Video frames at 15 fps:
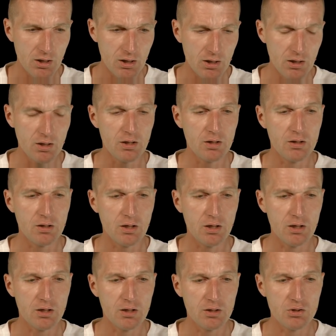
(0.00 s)
And
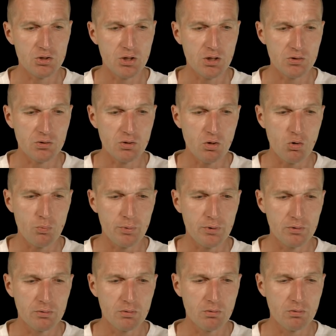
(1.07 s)
I can just
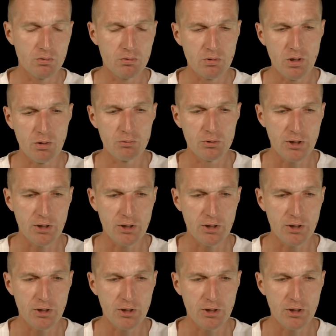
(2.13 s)
open, or I